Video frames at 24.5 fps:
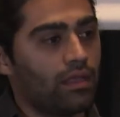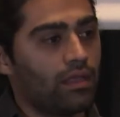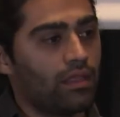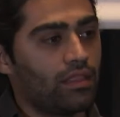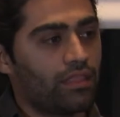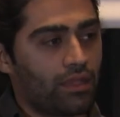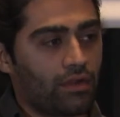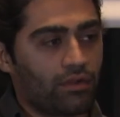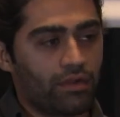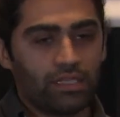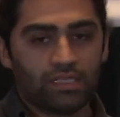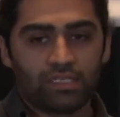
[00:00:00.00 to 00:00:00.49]

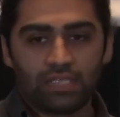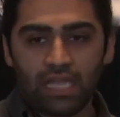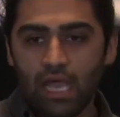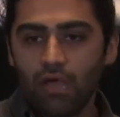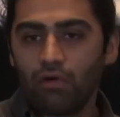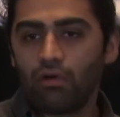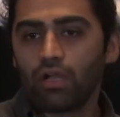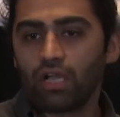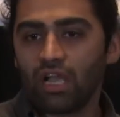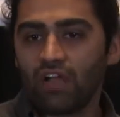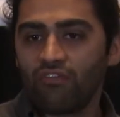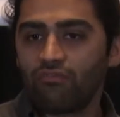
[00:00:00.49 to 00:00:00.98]
There is
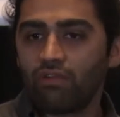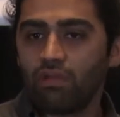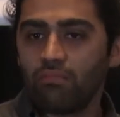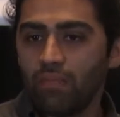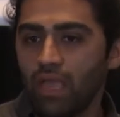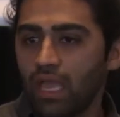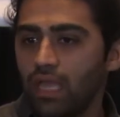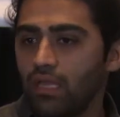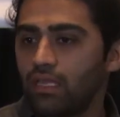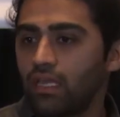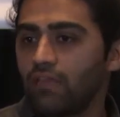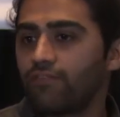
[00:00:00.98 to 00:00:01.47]
now a government
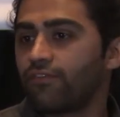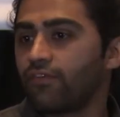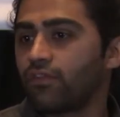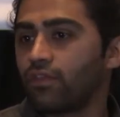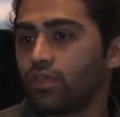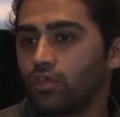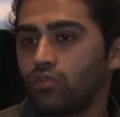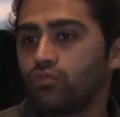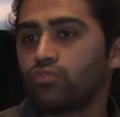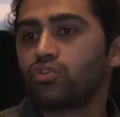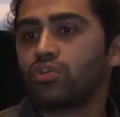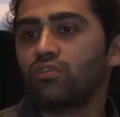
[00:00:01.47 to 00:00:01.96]
mandate for
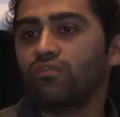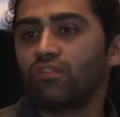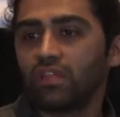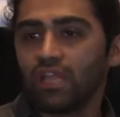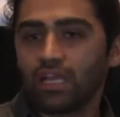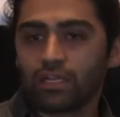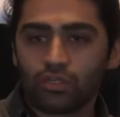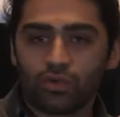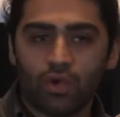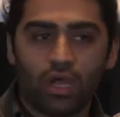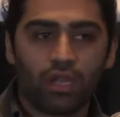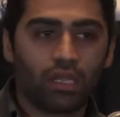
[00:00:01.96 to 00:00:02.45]
the use of
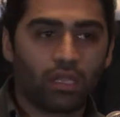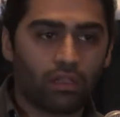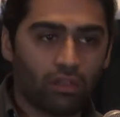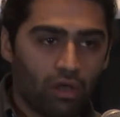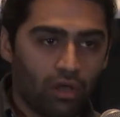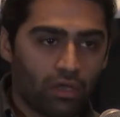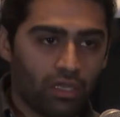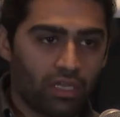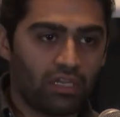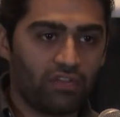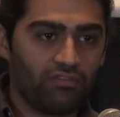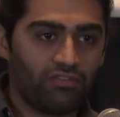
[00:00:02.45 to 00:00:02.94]
electronic
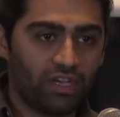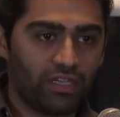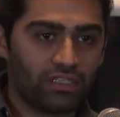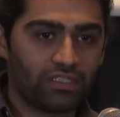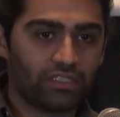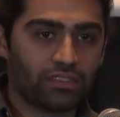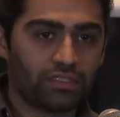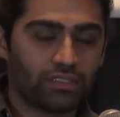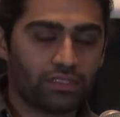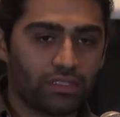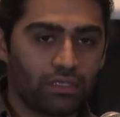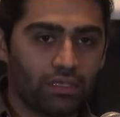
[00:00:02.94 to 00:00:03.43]
logging
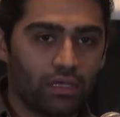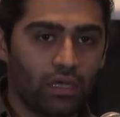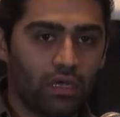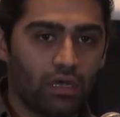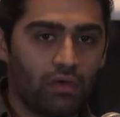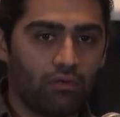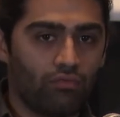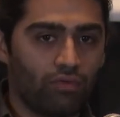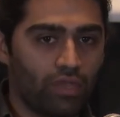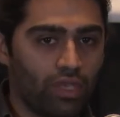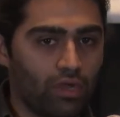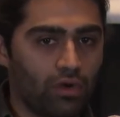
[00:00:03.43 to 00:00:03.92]
devices.
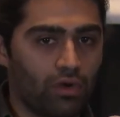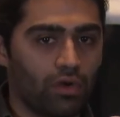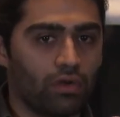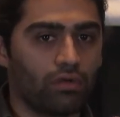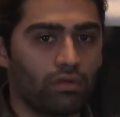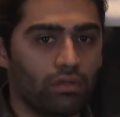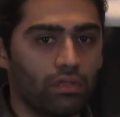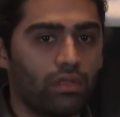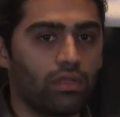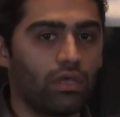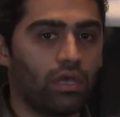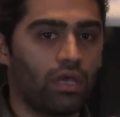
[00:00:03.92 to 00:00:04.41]
We are
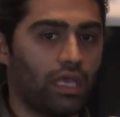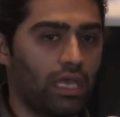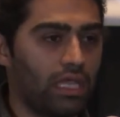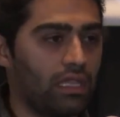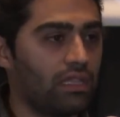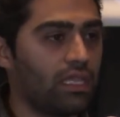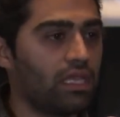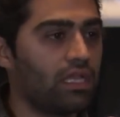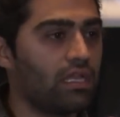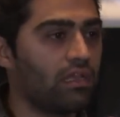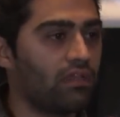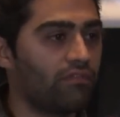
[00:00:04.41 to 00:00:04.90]
a
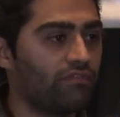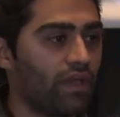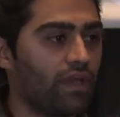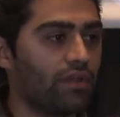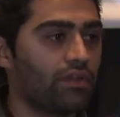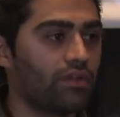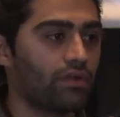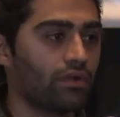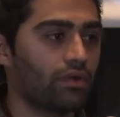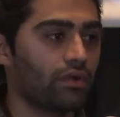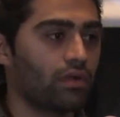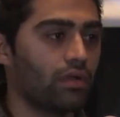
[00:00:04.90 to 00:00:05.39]
leading
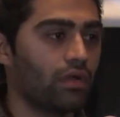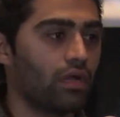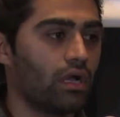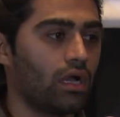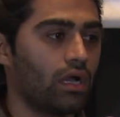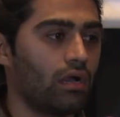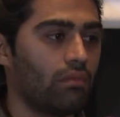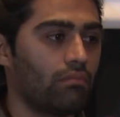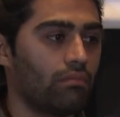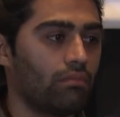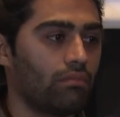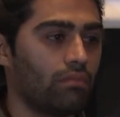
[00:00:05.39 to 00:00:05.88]
vendor
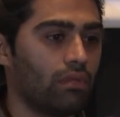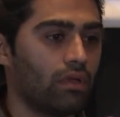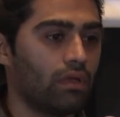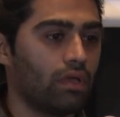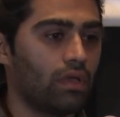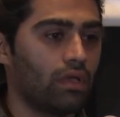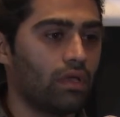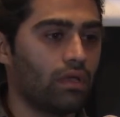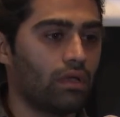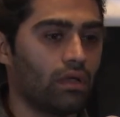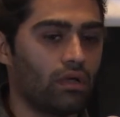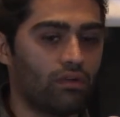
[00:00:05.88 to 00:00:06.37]

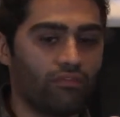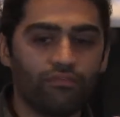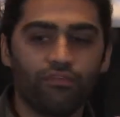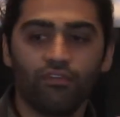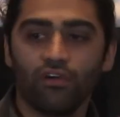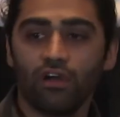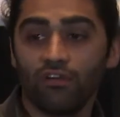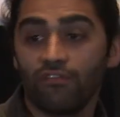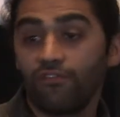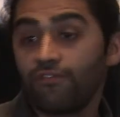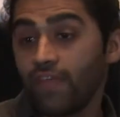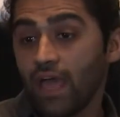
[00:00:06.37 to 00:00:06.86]

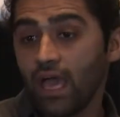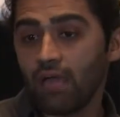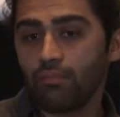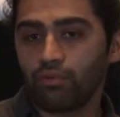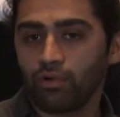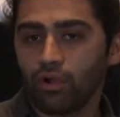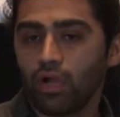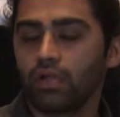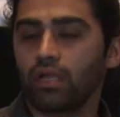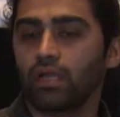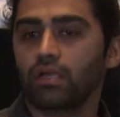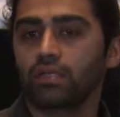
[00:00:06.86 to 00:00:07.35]
of that
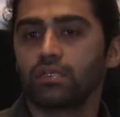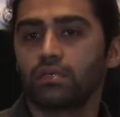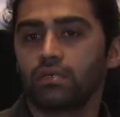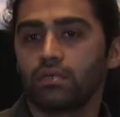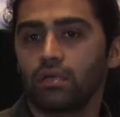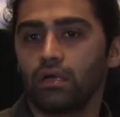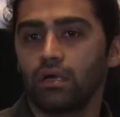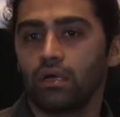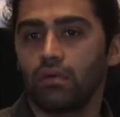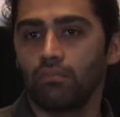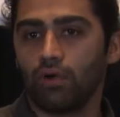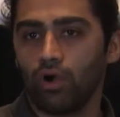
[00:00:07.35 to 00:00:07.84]
product,
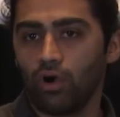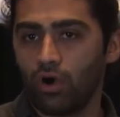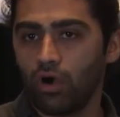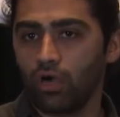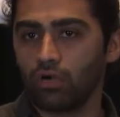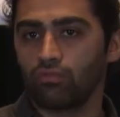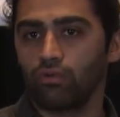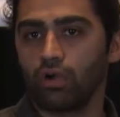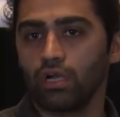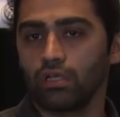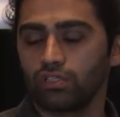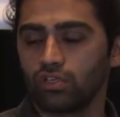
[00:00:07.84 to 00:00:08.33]
a
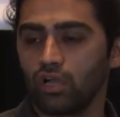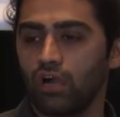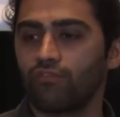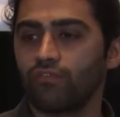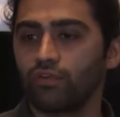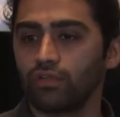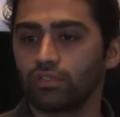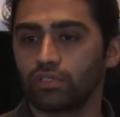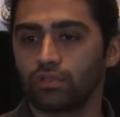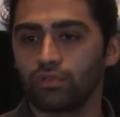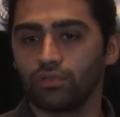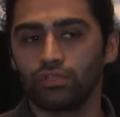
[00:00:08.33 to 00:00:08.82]
hardware and
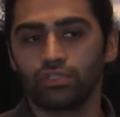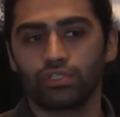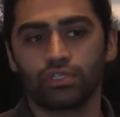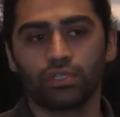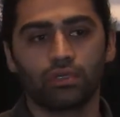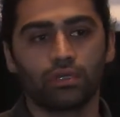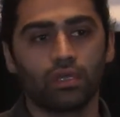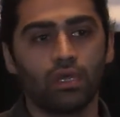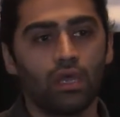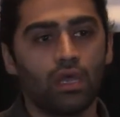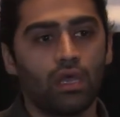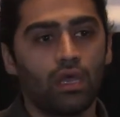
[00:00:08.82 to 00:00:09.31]
software
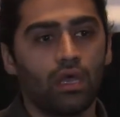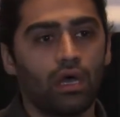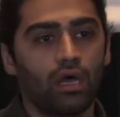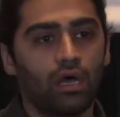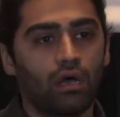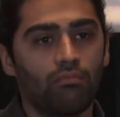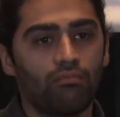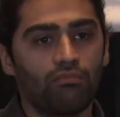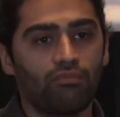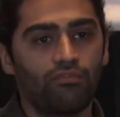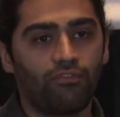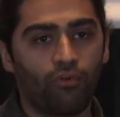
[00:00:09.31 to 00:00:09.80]
solution
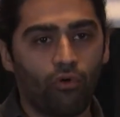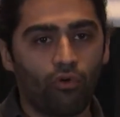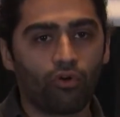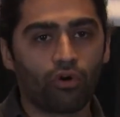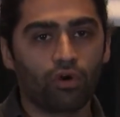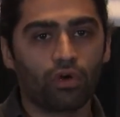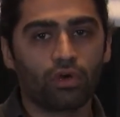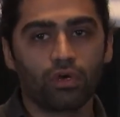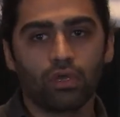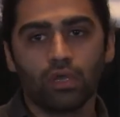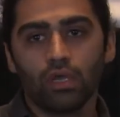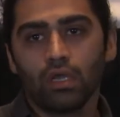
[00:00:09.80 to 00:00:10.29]

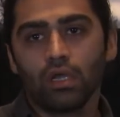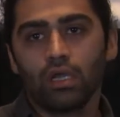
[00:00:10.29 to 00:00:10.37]
for